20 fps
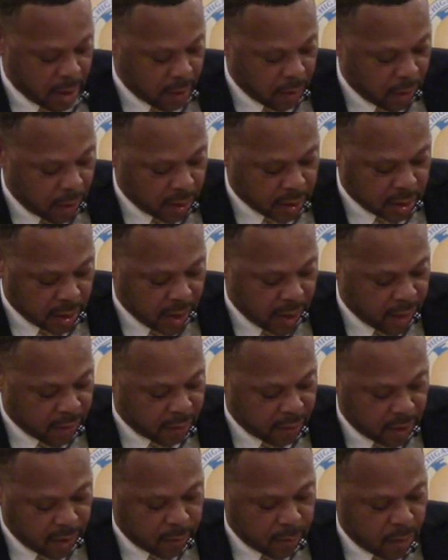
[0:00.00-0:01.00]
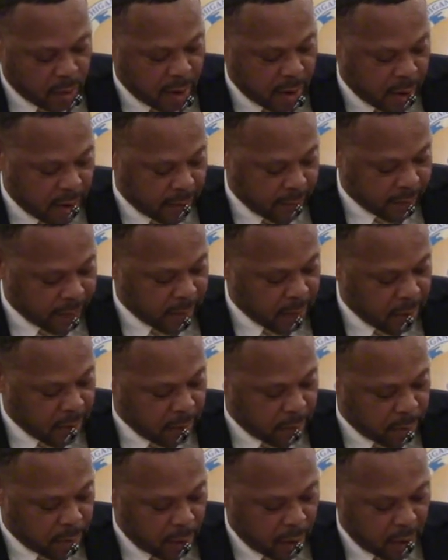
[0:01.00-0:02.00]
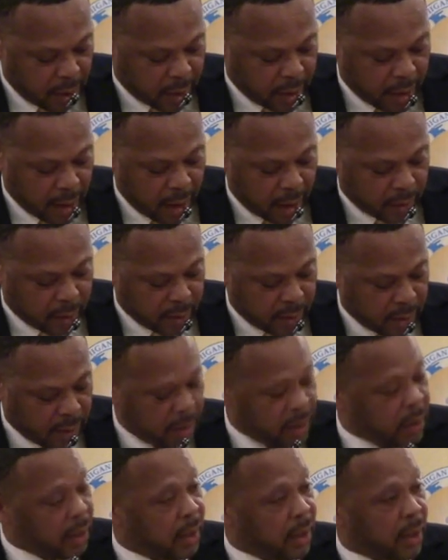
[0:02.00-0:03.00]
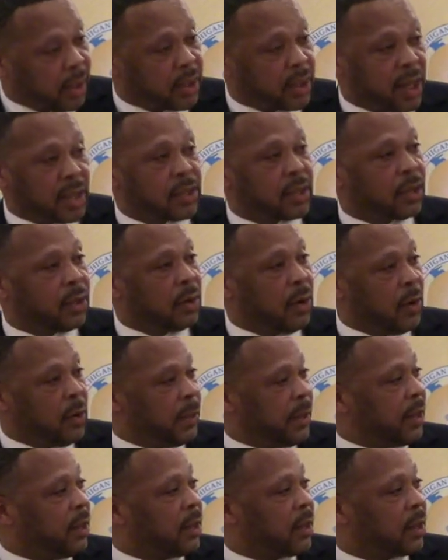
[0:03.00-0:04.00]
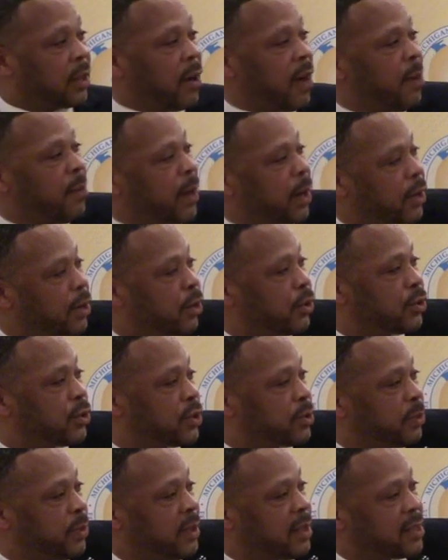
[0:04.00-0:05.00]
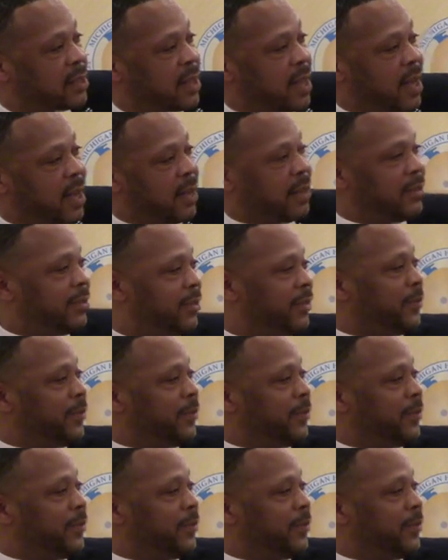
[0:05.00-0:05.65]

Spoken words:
We also have Nick Moran, Paul Cochran, and Jason Coleman. For all my coaches, please stand.